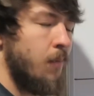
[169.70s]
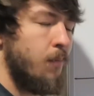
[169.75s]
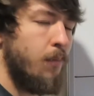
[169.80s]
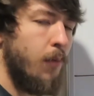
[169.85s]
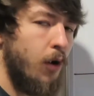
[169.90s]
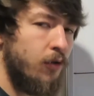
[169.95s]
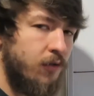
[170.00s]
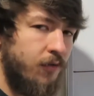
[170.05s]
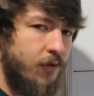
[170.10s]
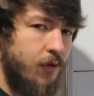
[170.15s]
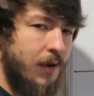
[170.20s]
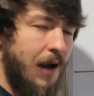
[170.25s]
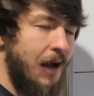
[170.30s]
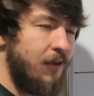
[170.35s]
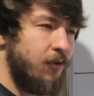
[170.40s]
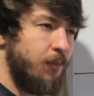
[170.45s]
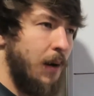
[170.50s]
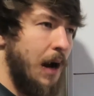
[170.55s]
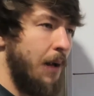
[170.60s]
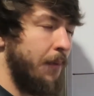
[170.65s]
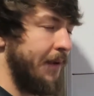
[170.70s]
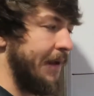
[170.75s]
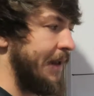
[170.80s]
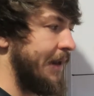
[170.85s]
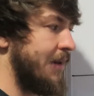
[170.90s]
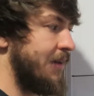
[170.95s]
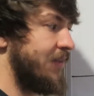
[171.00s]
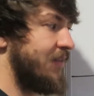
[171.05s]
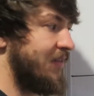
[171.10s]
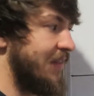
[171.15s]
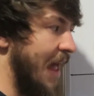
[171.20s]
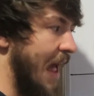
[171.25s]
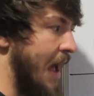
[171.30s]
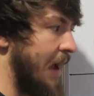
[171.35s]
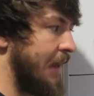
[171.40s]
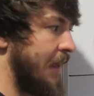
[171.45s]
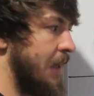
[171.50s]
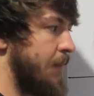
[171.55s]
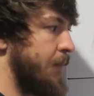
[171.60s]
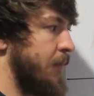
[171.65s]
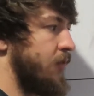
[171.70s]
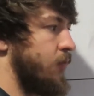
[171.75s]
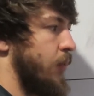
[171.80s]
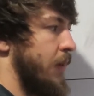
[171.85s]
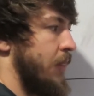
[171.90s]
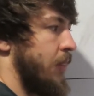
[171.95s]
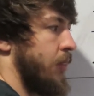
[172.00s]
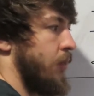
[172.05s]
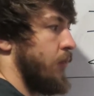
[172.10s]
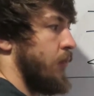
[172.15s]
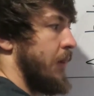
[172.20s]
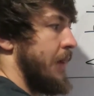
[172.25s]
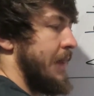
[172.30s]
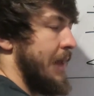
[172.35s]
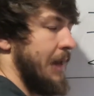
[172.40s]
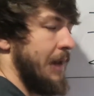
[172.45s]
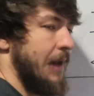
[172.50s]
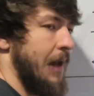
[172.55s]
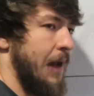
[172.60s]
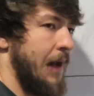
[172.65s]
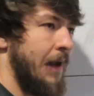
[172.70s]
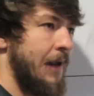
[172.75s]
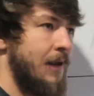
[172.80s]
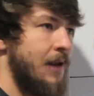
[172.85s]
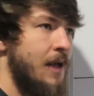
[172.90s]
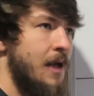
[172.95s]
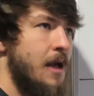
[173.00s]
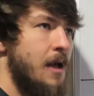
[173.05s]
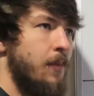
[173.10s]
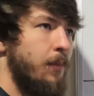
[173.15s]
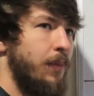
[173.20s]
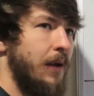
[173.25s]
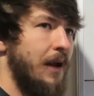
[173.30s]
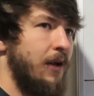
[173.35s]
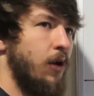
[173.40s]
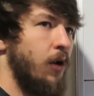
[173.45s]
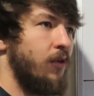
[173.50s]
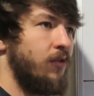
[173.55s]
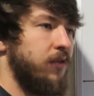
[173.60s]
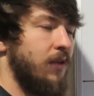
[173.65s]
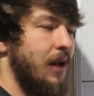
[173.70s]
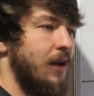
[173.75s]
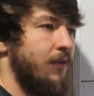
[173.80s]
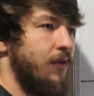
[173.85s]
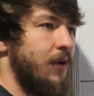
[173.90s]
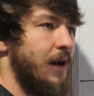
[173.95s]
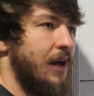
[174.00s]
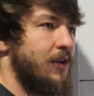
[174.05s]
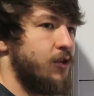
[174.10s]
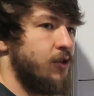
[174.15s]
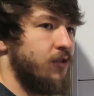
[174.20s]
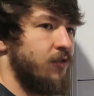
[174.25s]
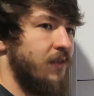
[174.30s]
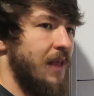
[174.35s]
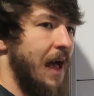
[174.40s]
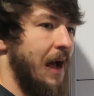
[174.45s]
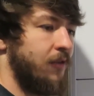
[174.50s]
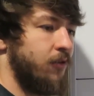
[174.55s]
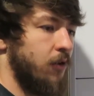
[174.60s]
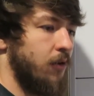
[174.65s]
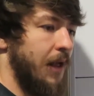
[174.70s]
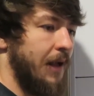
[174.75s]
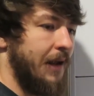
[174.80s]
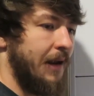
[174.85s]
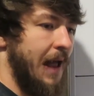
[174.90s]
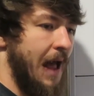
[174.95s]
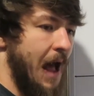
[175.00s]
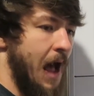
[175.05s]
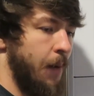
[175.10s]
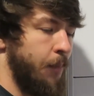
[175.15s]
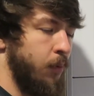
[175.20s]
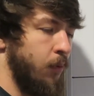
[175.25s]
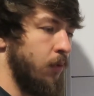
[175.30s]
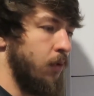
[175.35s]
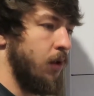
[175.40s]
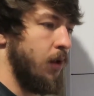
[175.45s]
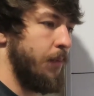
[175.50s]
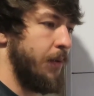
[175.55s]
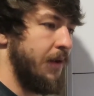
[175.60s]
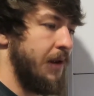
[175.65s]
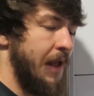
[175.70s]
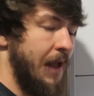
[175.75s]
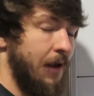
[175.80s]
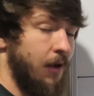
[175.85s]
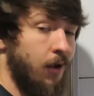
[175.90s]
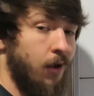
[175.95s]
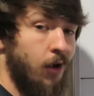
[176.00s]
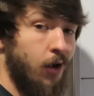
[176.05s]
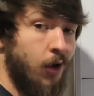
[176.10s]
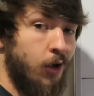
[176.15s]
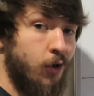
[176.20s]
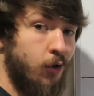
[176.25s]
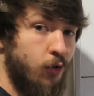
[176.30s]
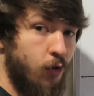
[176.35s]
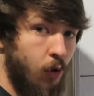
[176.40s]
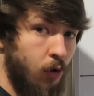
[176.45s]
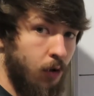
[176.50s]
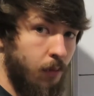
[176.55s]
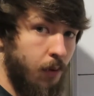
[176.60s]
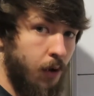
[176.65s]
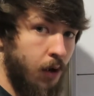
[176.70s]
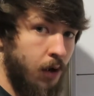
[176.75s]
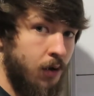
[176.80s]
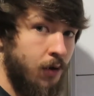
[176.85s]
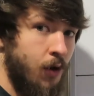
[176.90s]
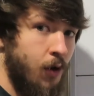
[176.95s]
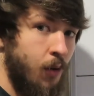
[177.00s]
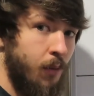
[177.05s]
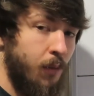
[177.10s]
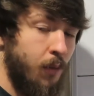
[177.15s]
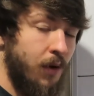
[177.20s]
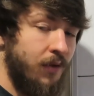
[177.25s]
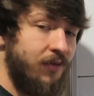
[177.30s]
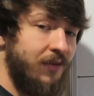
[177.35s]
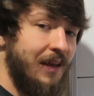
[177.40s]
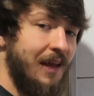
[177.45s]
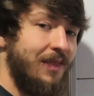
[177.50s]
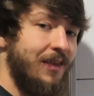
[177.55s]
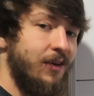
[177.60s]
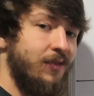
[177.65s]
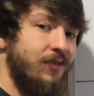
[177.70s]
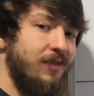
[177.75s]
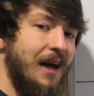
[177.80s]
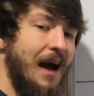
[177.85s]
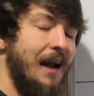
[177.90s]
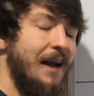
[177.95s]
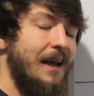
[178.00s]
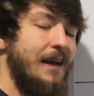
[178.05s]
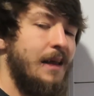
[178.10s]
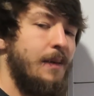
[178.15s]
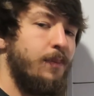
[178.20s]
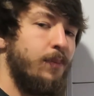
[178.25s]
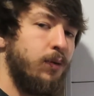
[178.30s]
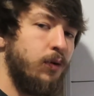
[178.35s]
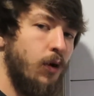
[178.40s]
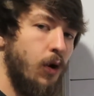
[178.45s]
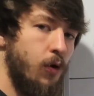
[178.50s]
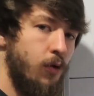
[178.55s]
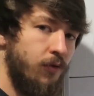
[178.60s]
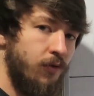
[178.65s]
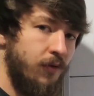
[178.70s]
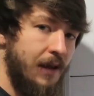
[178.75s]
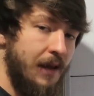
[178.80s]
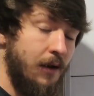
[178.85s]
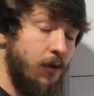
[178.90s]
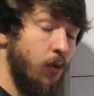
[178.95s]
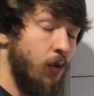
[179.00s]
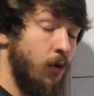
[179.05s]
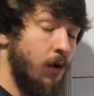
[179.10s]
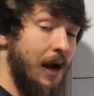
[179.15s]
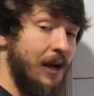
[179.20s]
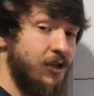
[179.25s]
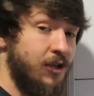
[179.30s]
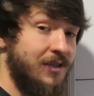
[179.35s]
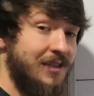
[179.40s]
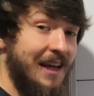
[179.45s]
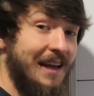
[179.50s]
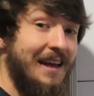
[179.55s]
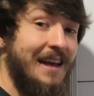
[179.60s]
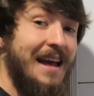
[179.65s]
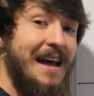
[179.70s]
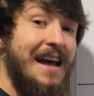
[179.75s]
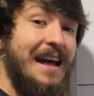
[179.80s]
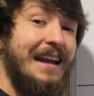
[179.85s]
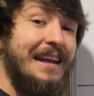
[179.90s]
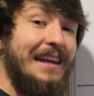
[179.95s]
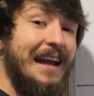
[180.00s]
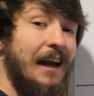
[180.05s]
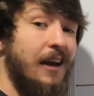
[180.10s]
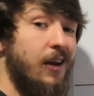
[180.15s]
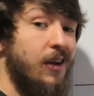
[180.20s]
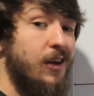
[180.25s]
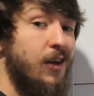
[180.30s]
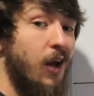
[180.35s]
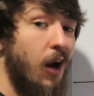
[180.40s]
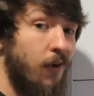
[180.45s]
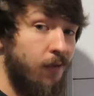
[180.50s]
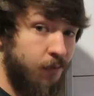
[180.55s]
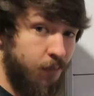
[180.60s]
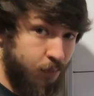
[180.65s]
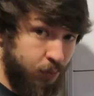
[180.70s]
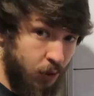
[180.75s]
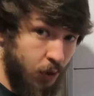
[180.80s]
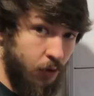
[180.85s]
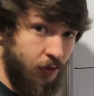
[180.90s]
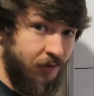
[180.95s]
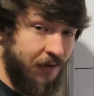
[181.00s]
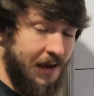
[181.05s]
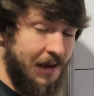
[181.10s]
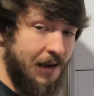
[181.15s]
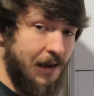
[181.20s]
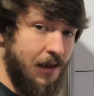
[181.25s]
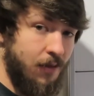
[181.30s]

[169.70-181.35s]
Most of you guys are probably getting a snack in between 3 and 9, but I notice a lot of you guys, your snacks are like an apple, a banana, a granola bar. Once again, there's not any protein, or I should say, not enough protein